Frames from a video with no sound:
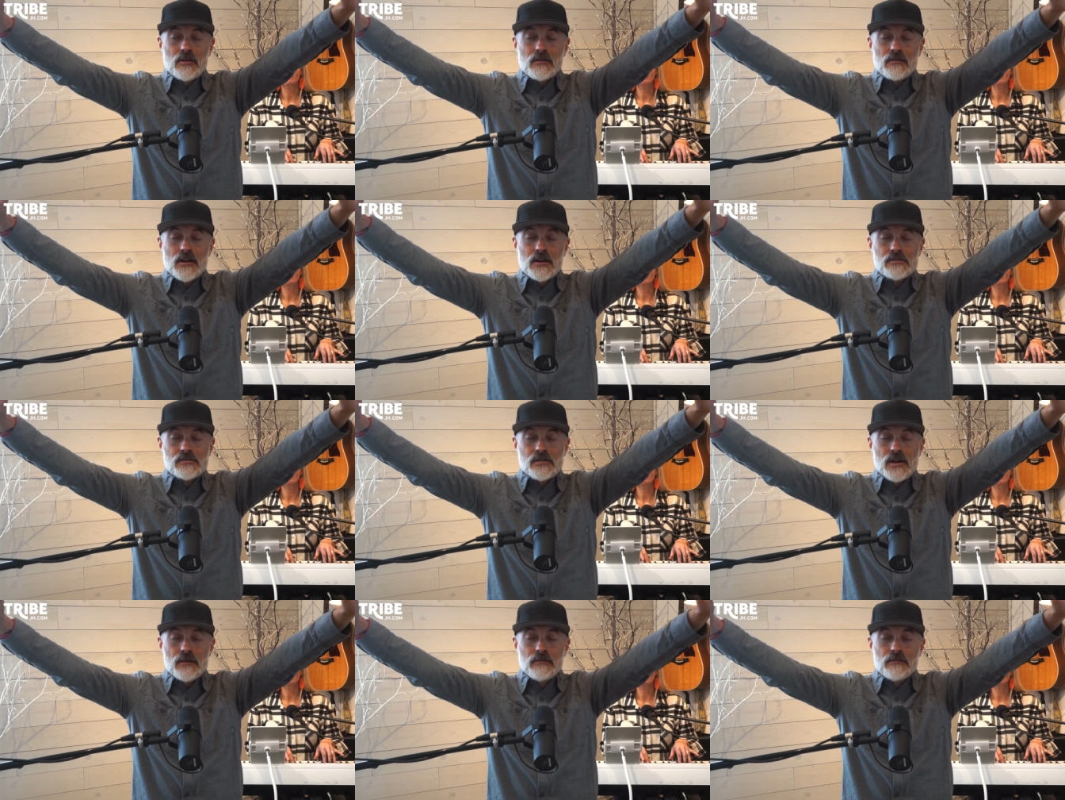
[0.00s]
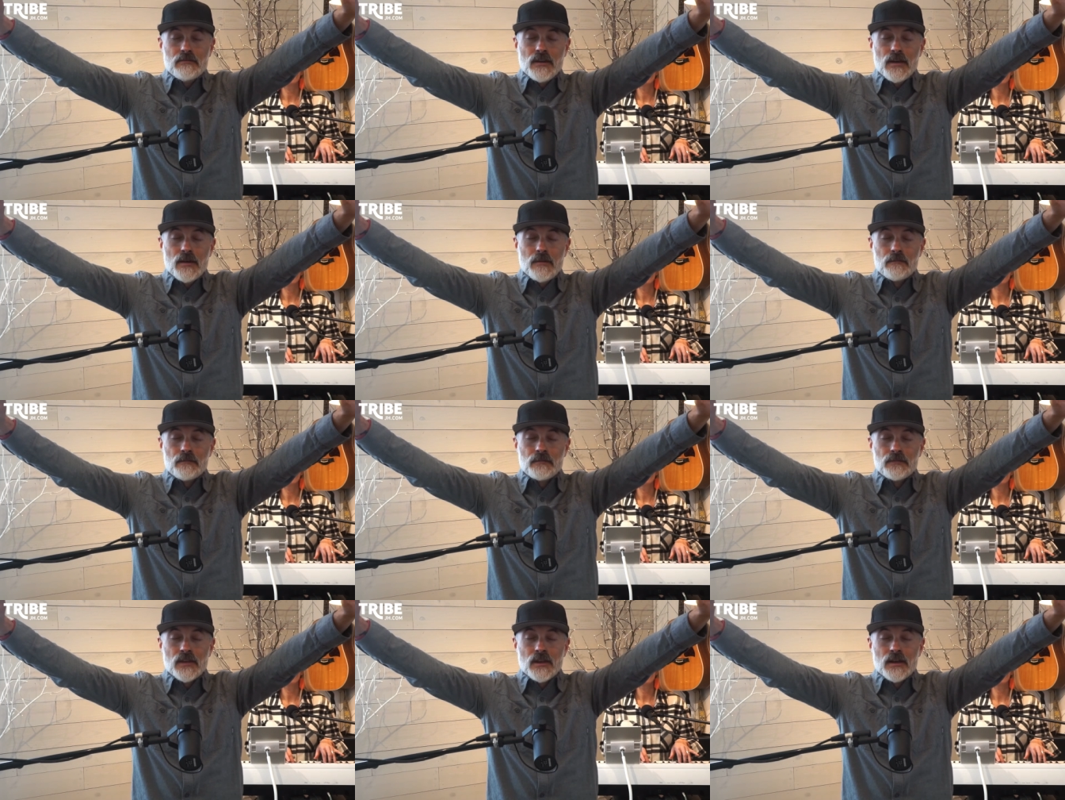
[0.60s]
of our tribe fam.
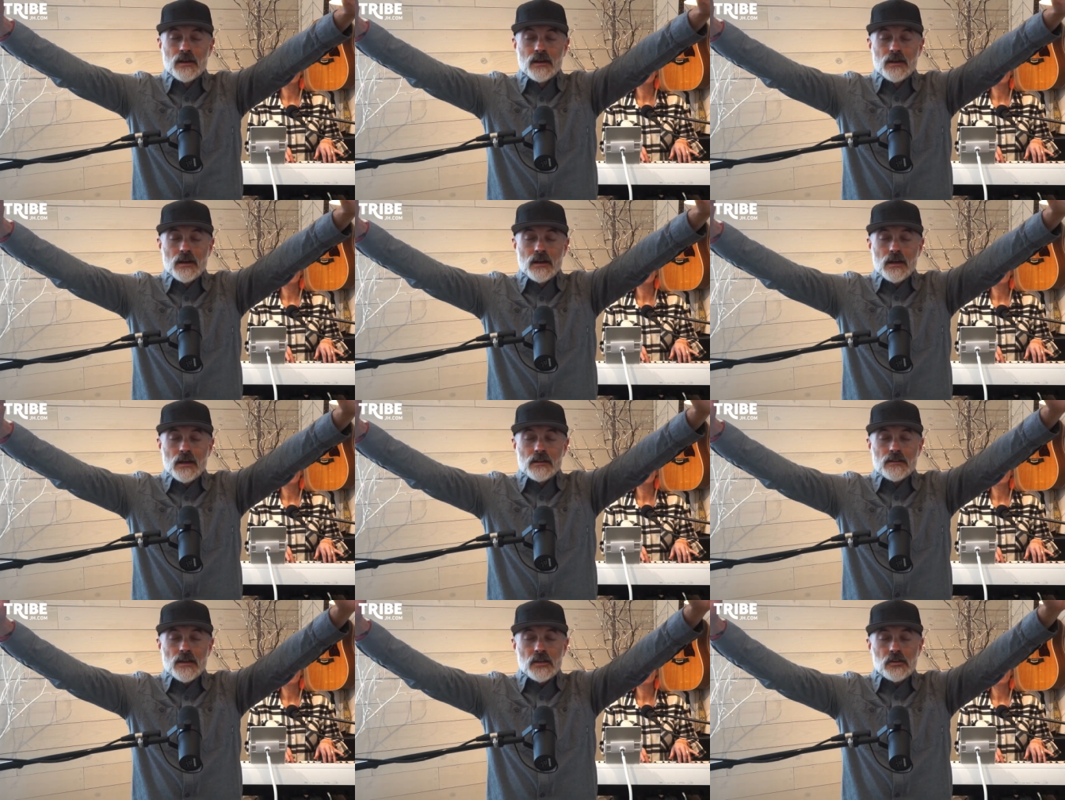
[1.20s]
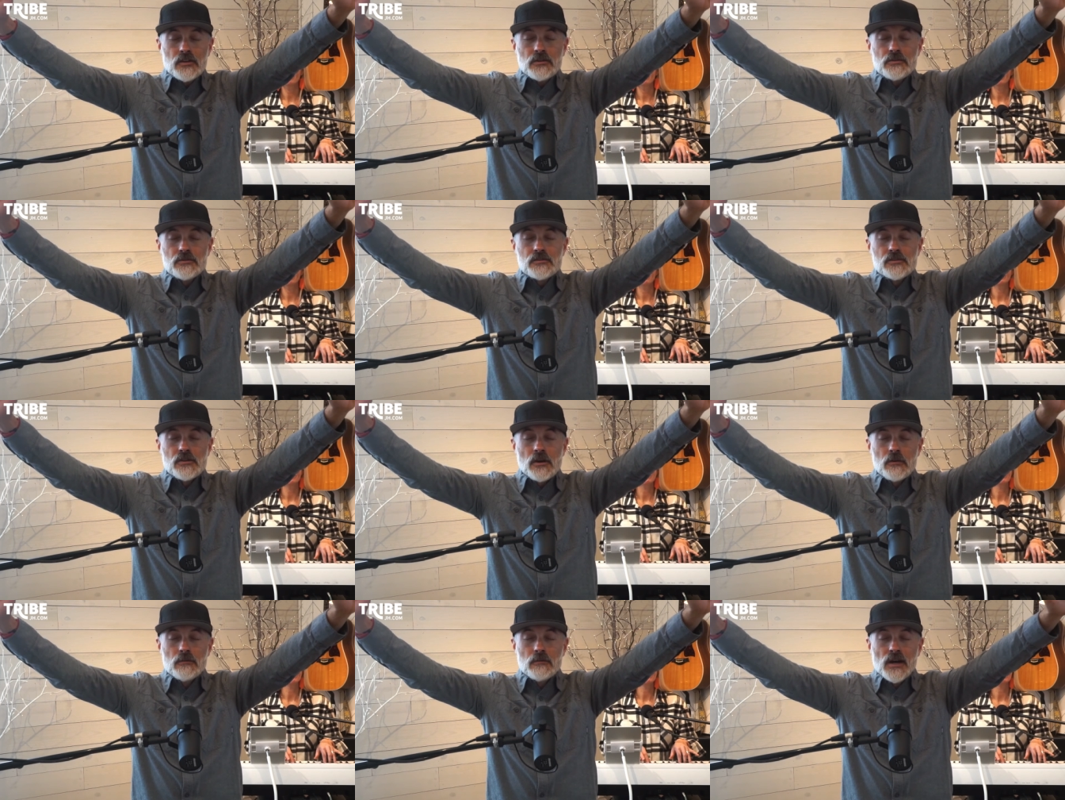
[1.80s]
Thank you
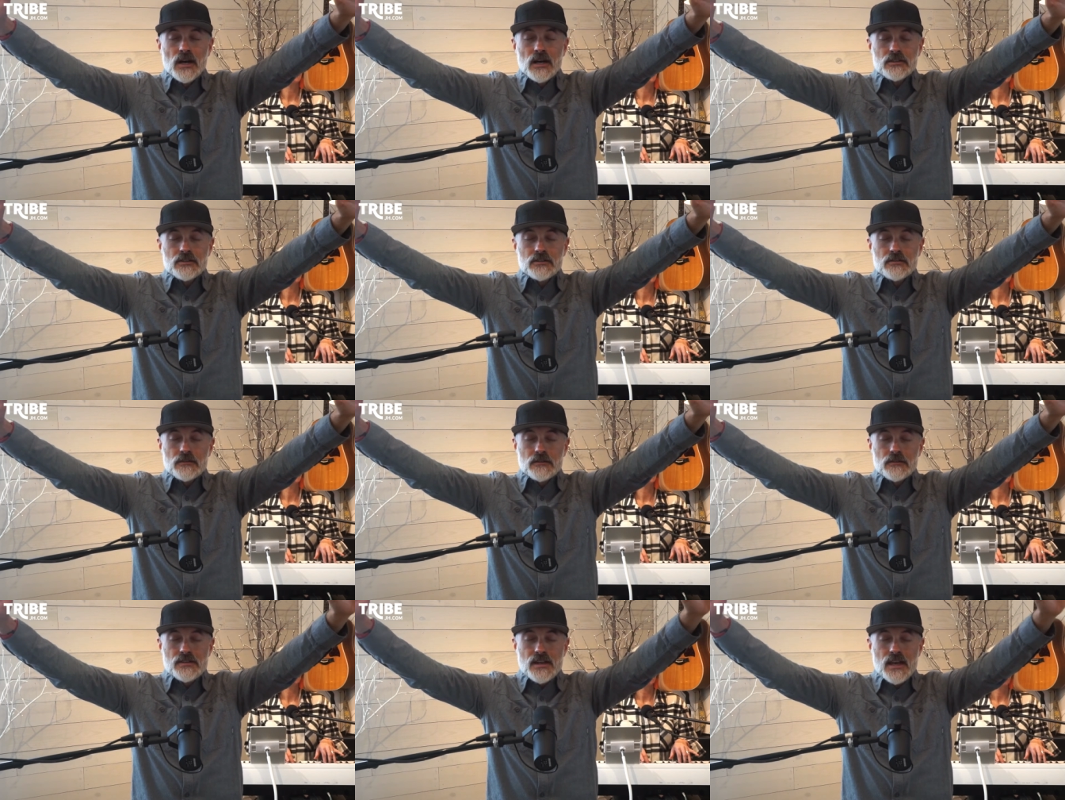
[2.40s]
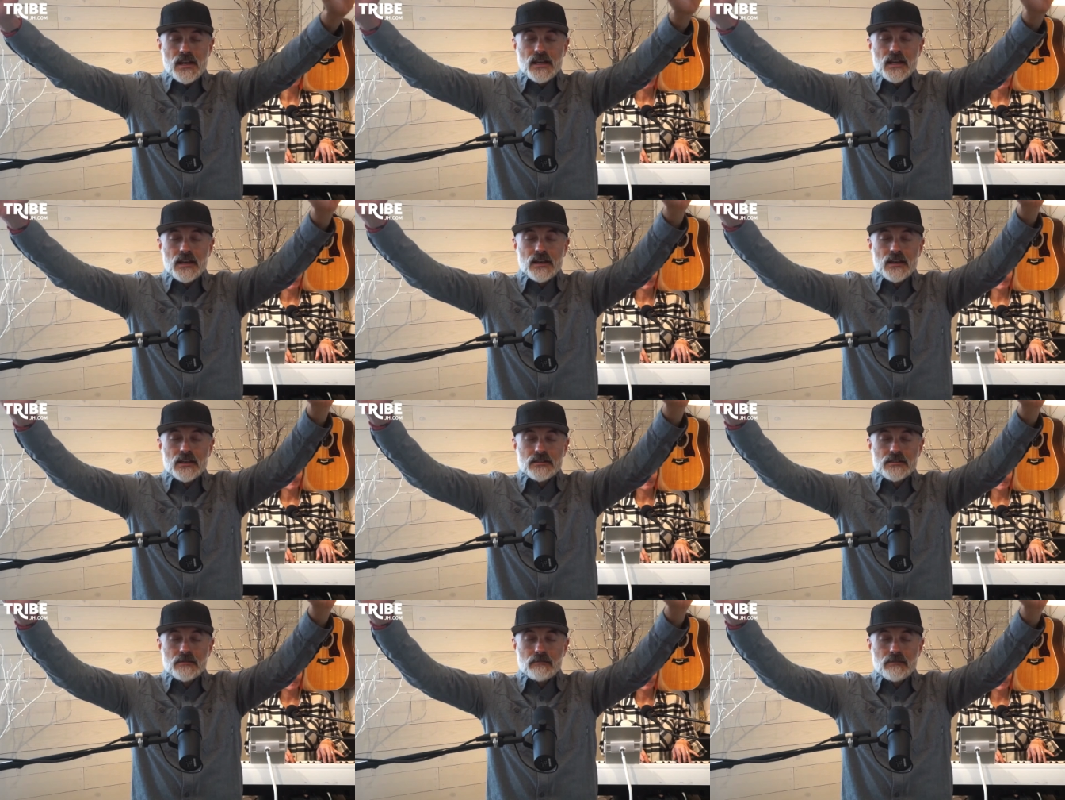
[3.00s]
so much for taking
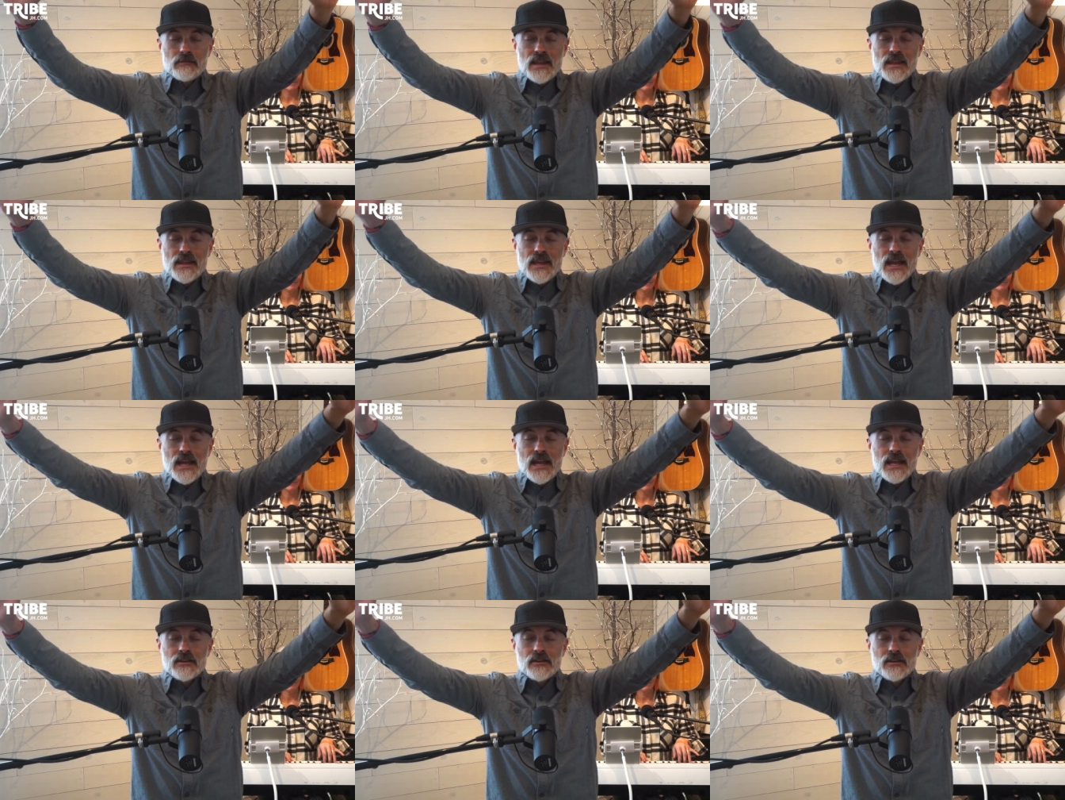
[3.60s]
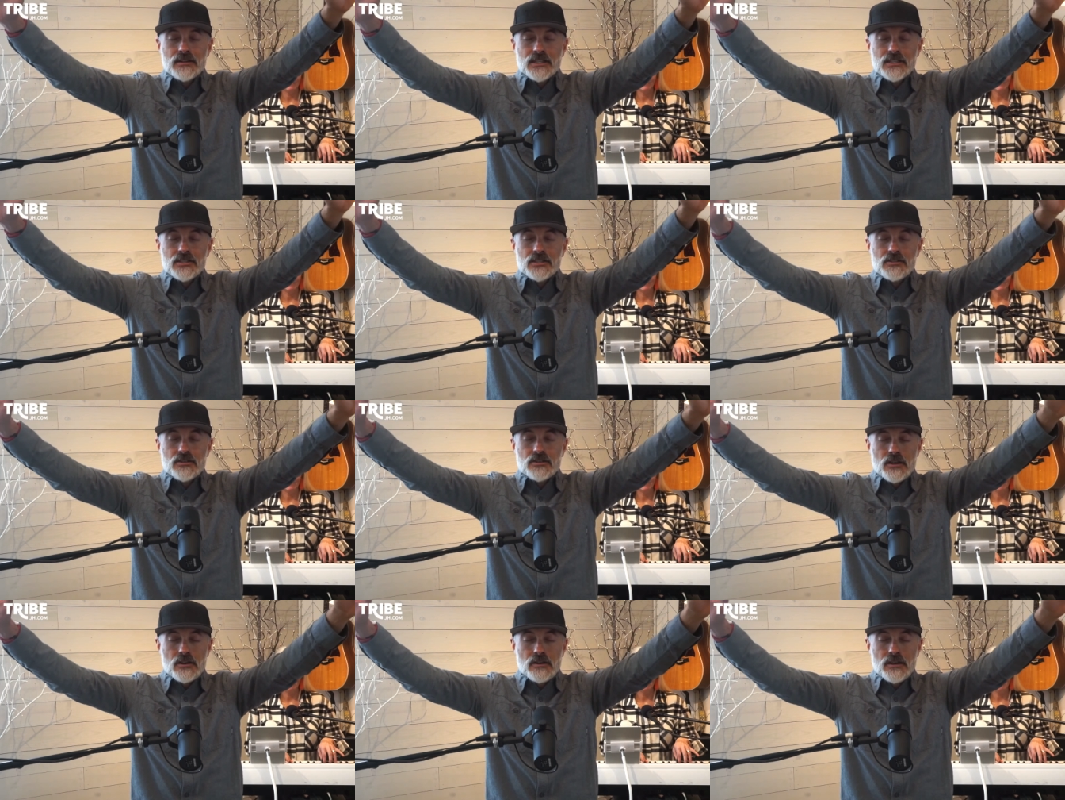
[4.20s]
us by the hand on this
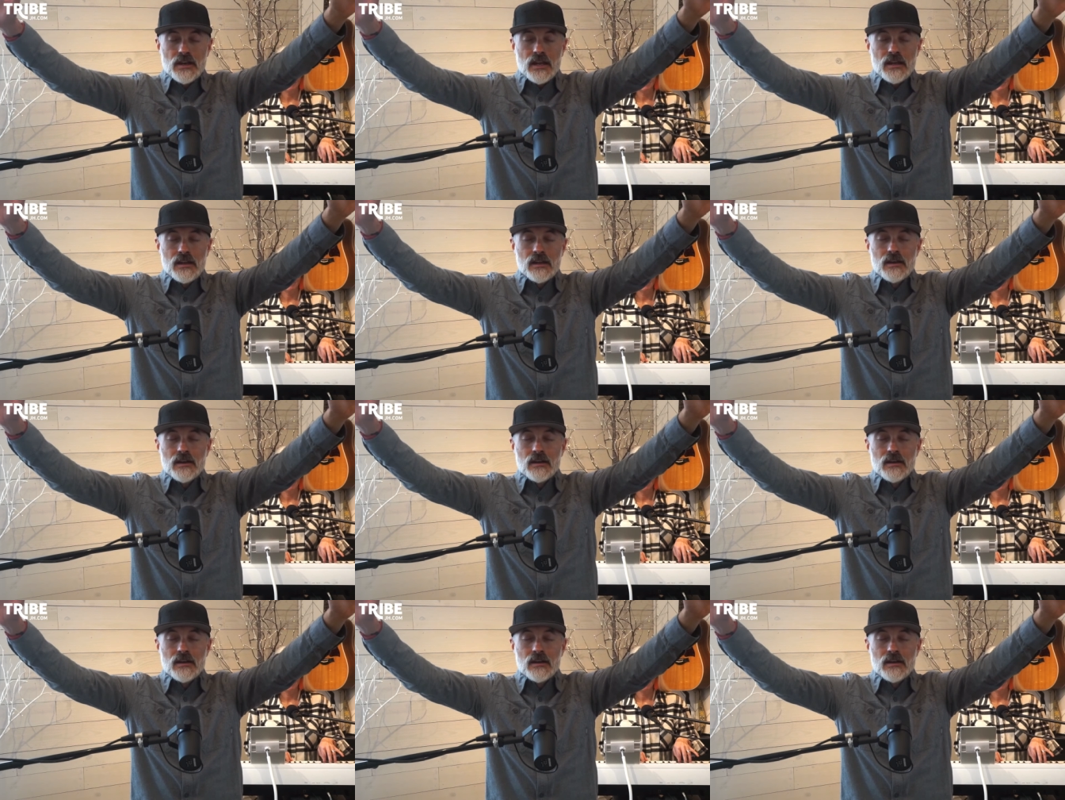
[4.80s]
journey